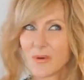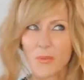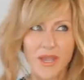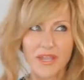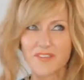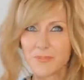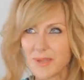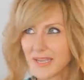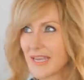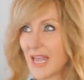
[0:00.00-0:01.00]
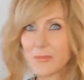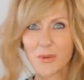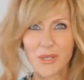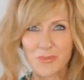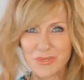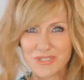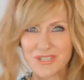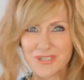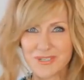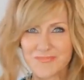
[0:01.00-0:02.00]
where you've been and where you want to
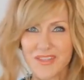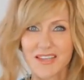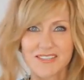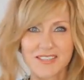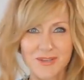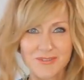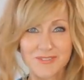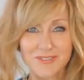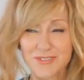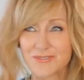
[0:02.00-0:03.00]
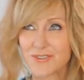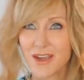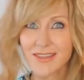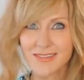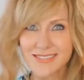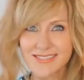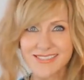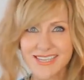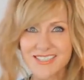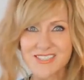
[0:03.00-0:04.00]
go. So try
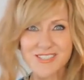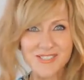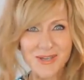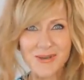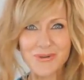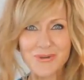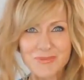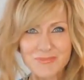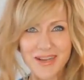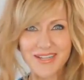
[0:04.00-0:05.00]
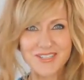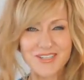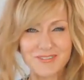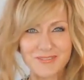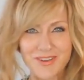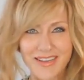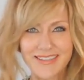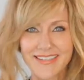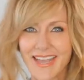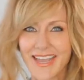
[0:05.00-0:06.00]
this. It's so much
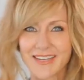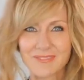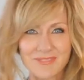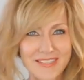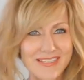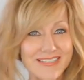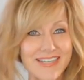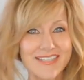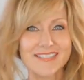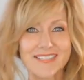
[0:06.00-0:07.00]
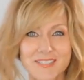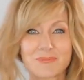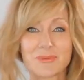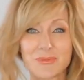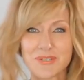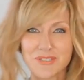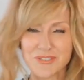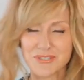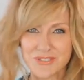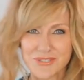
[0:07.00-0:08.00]
fun, and it really does some good to the